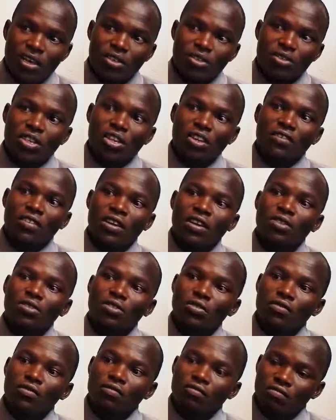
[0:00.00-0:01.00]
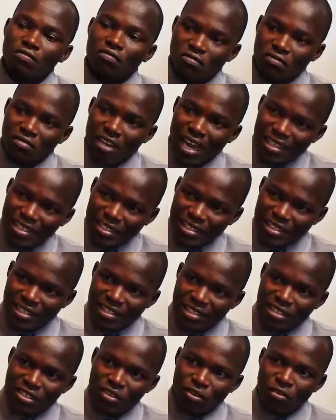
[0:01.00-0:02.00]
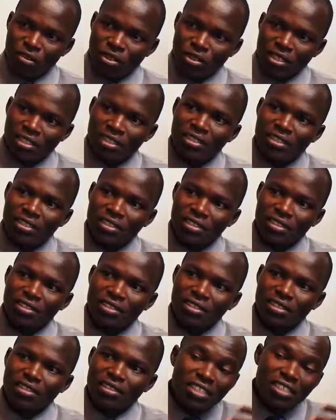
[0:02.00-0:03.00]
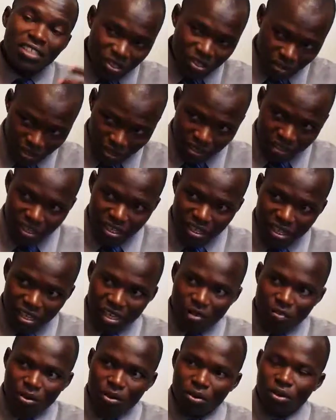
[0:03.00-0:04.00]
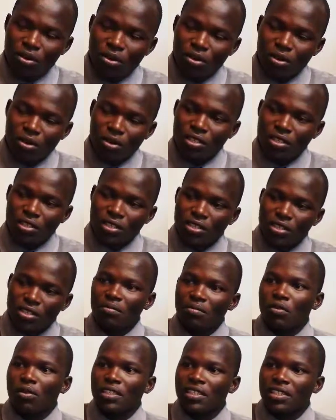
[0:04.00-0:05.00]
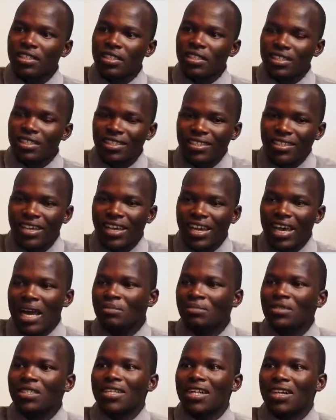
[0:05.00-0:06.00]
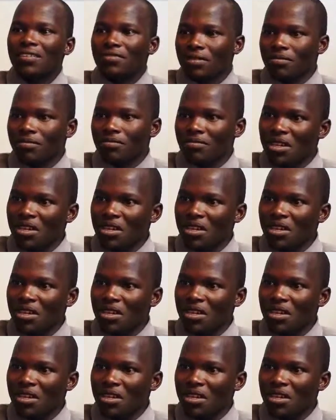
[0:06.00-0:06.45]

So you have a lot of acids in your body, ketones, because remember your body is saying, I'm starving.